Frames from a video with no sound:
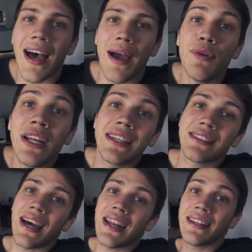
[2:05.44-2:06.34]
I'm really
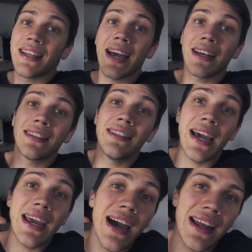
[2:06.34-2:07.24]
excited that
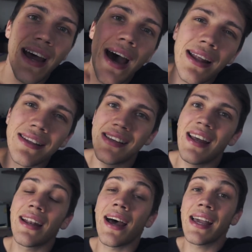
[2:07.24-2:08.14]
today Anan,
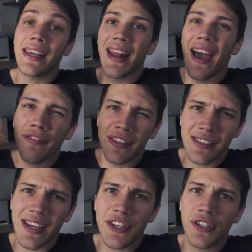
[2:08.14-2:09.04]
Zen and I can have a
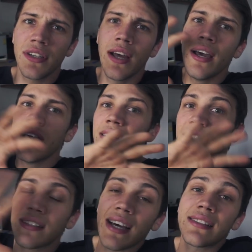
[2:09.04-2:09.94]
session
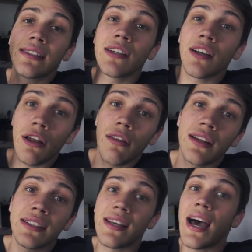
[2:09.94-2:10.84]
discussing the
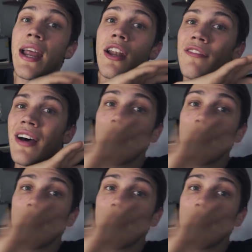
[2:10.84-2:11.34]
clothing design of our